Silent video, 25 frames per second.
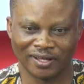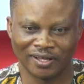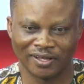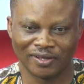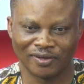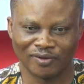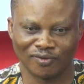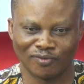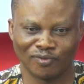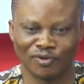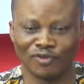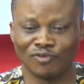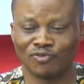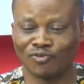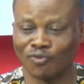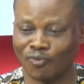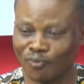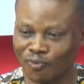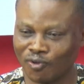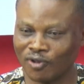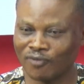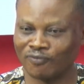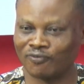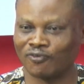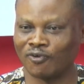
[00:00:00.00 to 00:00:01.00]
We need to
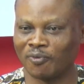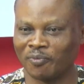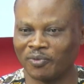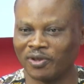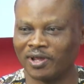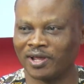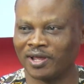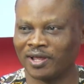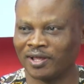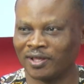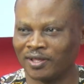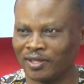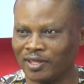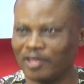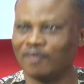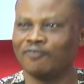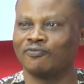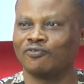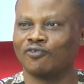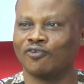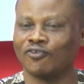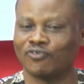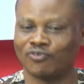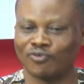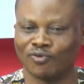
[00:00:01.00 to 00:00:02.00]
watch from here. If
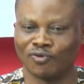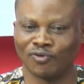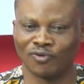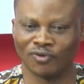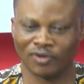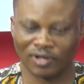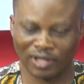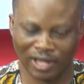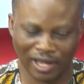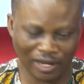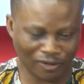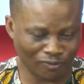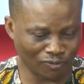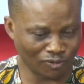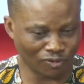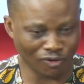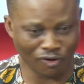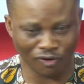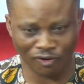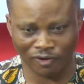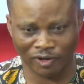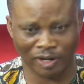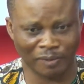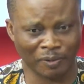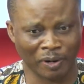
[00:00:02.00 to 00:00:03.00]
also, like with
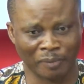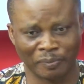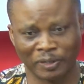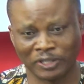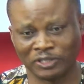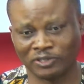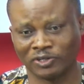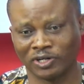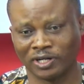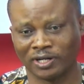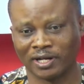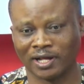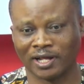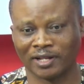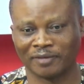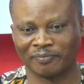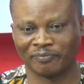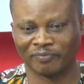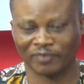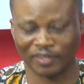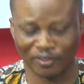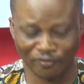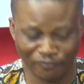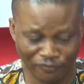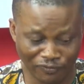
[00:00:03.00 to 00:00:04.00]
all of them, I mentioned that
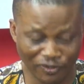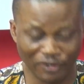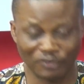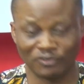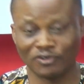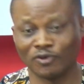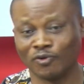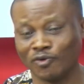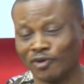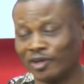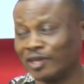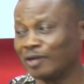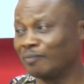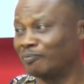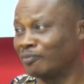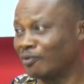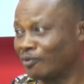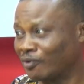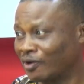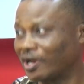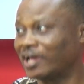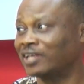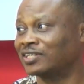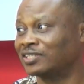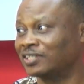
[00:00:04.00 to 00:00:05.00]
inflation will keep on
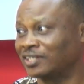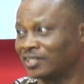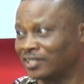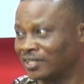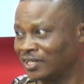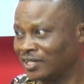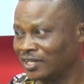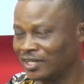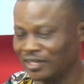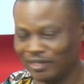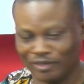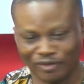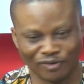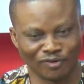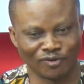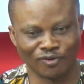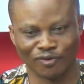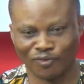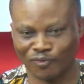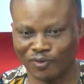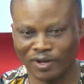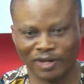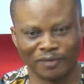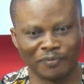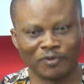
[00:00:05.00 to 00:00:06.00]
rising, you know,
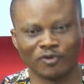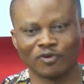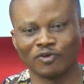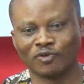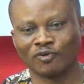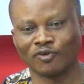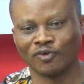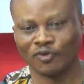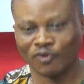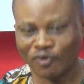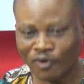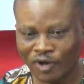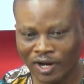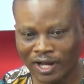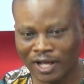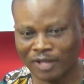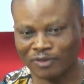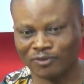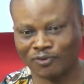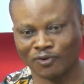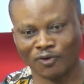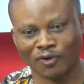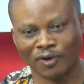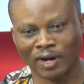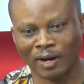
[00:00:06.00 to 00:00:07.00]
when it will also go higher
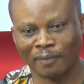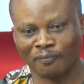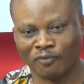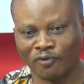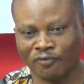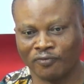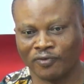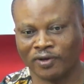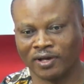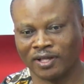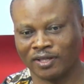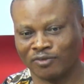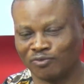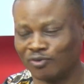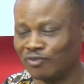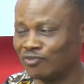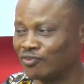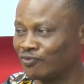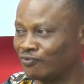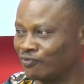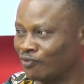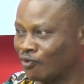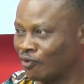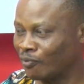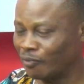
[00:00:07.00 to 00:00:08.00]
to above
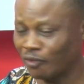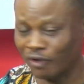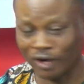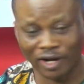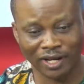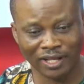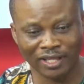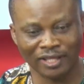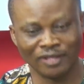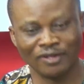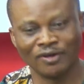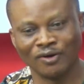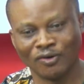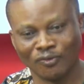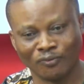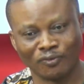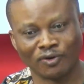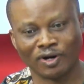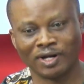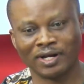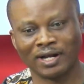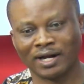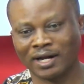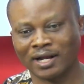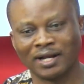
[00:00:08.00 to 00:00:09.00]
24, already
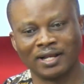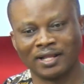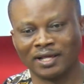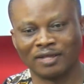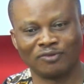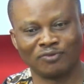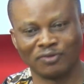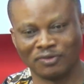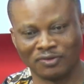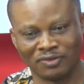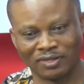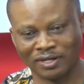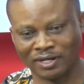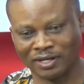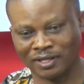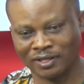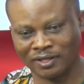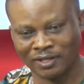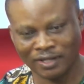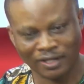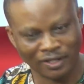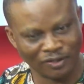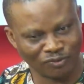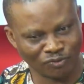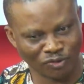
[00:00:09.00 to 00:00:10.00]
around
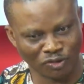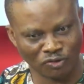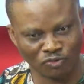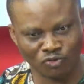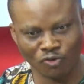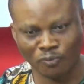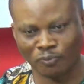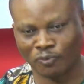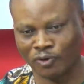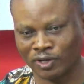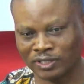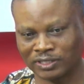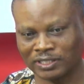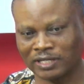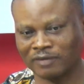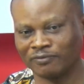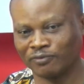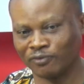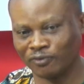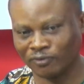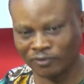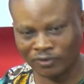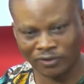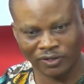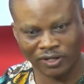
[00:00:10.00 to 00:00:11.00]

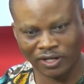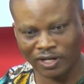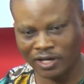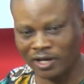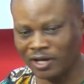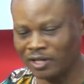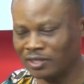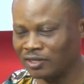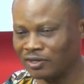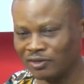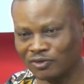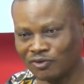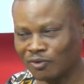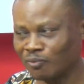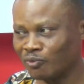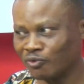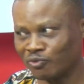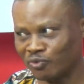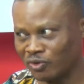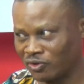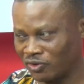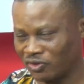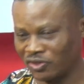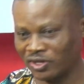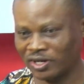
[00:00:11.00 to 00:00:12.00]
22.78 is almost
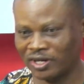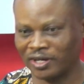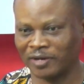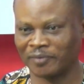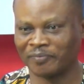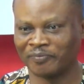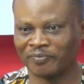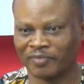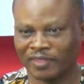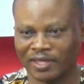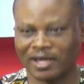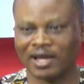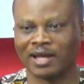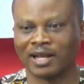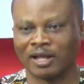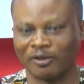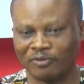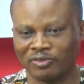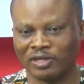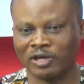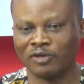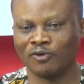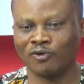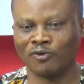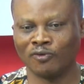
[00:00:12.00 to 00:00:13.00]
23. And I'll
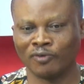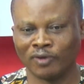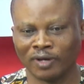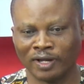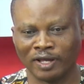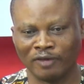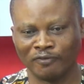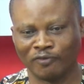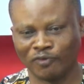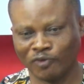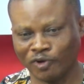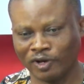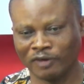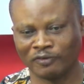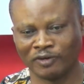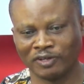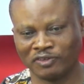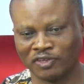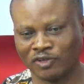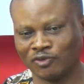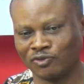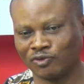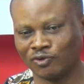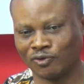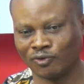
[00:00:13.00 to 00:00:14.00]
tell you, if
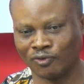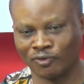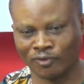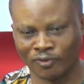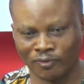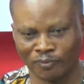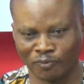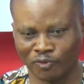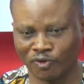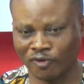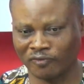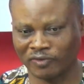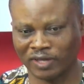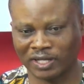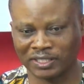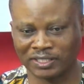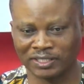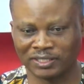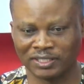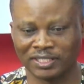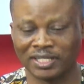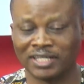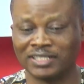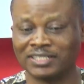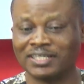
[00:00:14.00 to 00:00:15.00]
listening to Bureau of
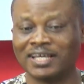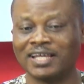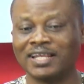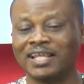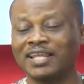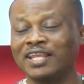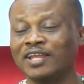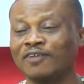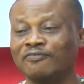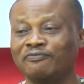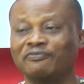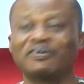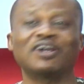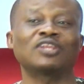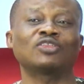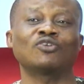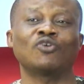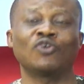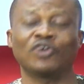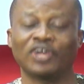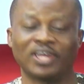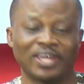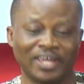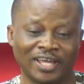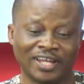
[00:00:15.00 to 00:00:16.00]
Statistics, they said they didn't
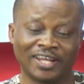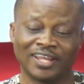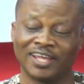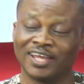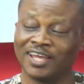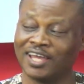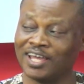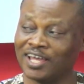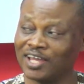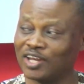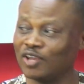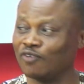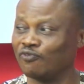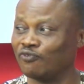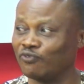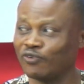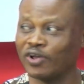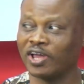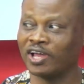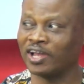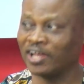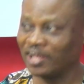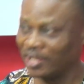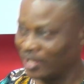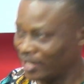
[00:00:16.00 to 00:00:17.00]
factor in the
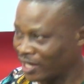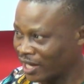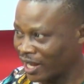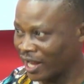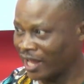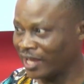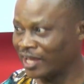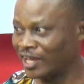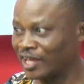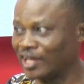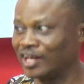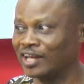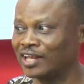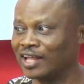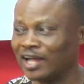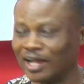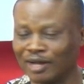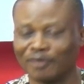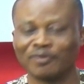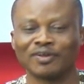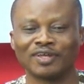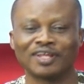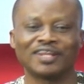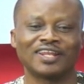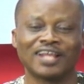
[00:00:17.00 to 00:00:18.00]
fuel hike in
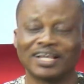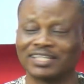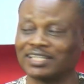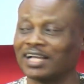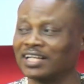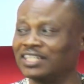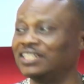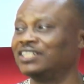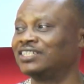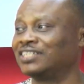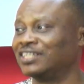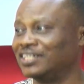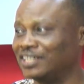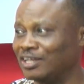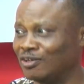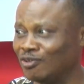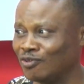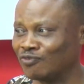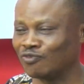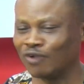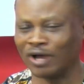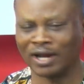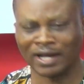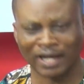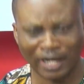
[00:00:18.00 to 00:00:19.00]
their statistics they use,
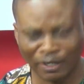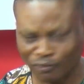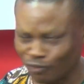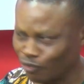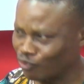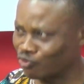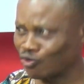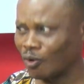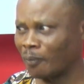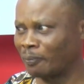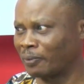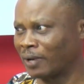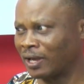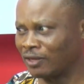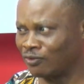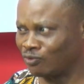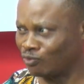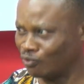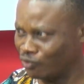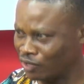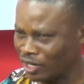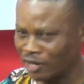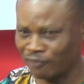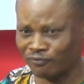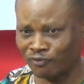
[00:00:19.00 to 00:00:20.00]
and I was surprised to
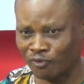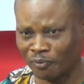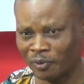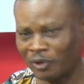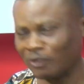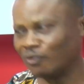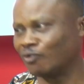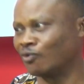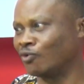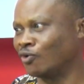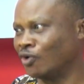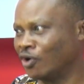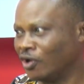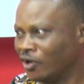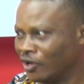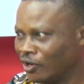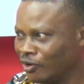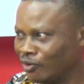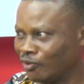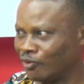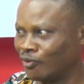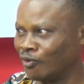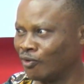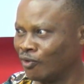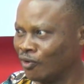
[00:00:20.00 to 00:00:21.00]
hear from a whole
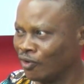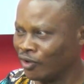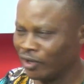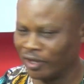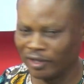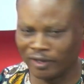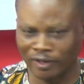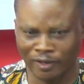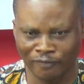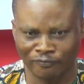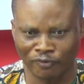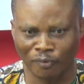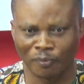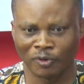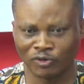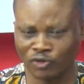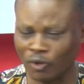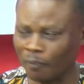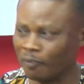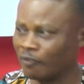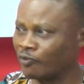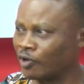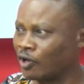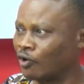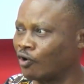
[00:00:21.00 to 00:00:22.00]
information
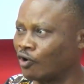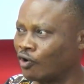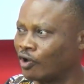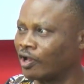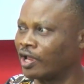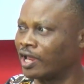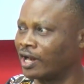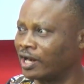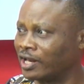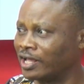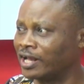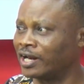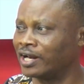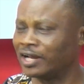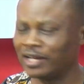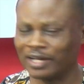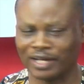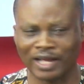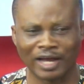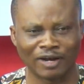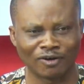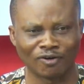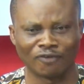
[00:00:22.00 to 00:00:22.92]
or kind of